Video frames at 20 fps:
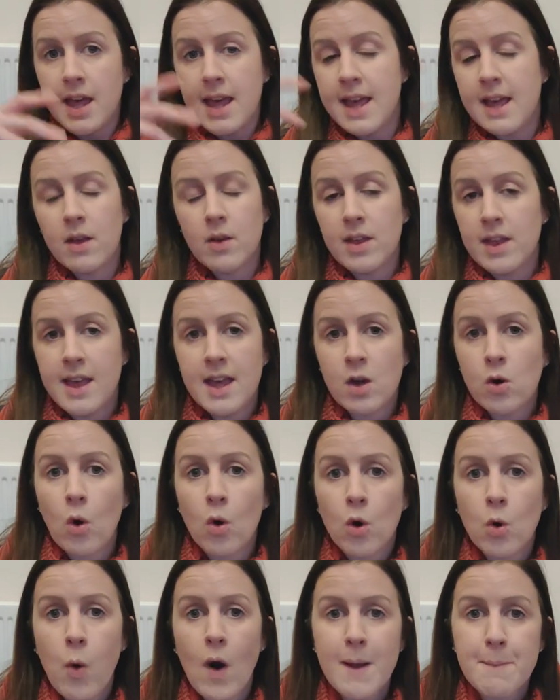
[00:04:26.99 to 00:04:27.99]
it
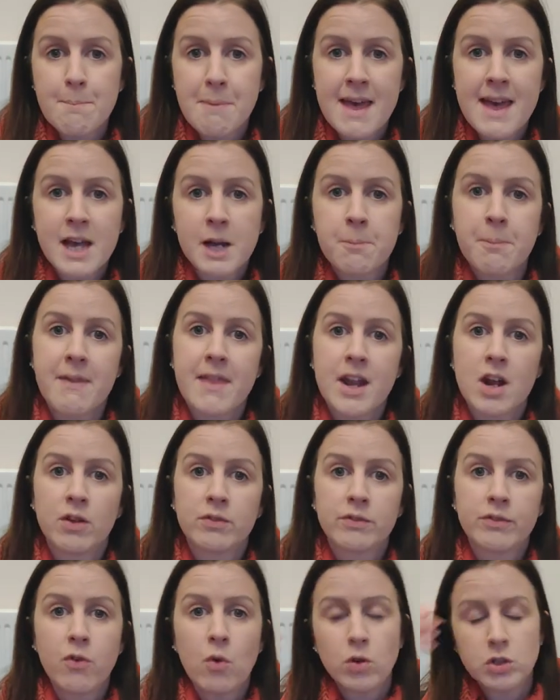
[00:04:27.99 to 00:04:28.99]
got quite big, but then
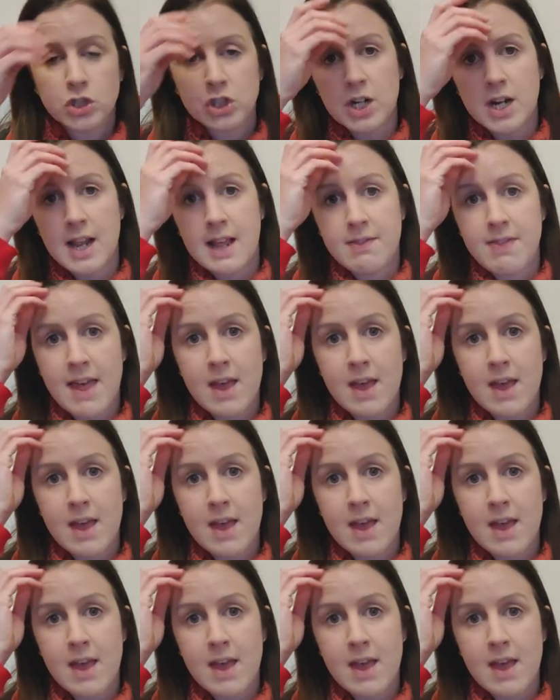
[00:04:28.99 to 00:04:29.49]
unfortunately